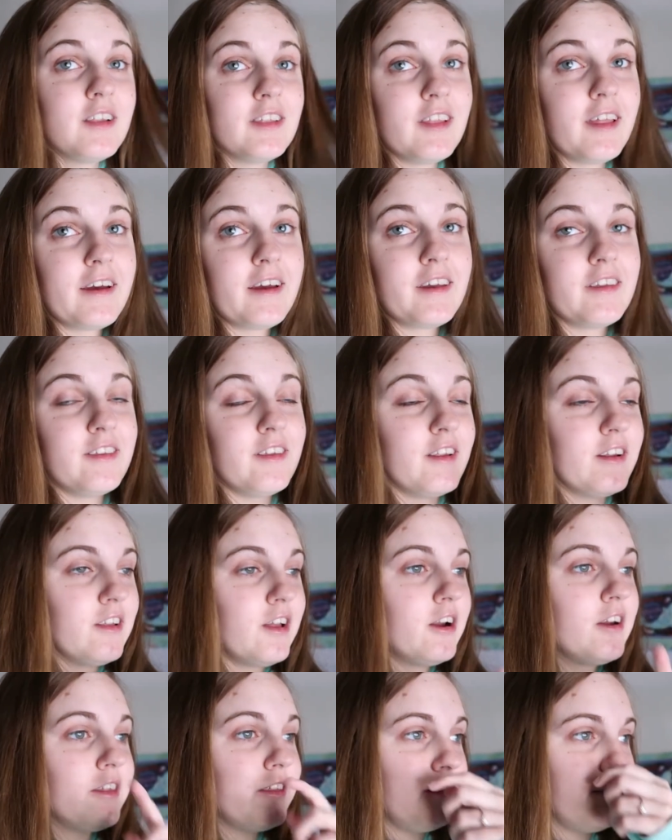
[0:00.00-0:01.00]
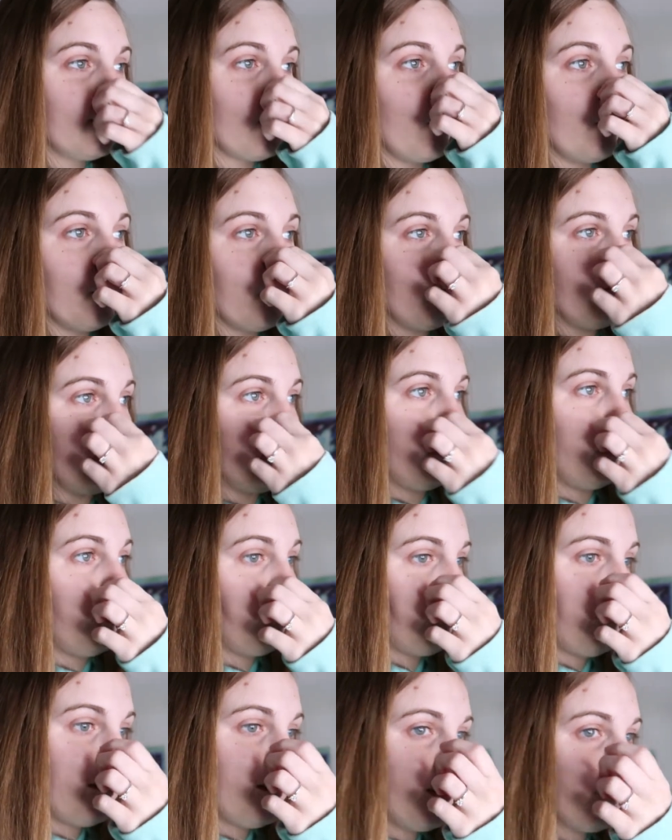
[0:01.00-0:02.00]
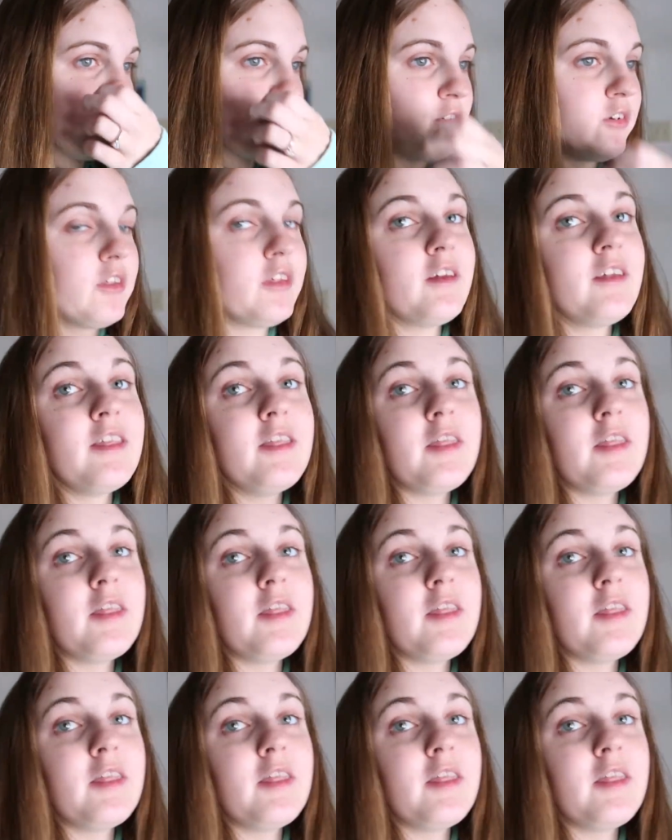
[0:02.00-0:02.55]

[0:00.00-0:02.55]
like I said, a lot of things going on today, but not really